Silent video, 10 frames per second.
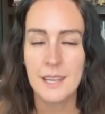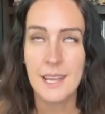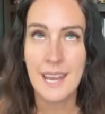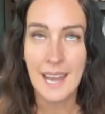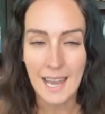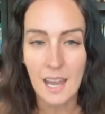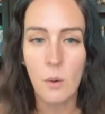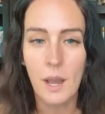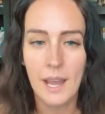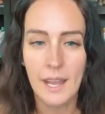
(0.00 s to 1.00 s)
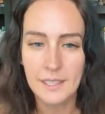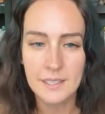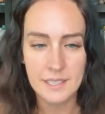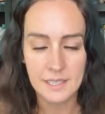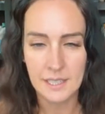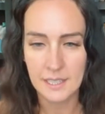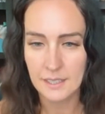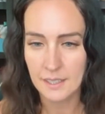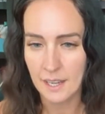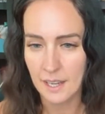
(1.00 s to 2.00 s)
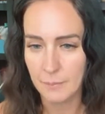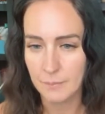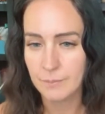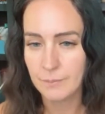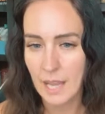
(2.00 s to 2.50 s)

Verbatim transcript: and how I did it, um,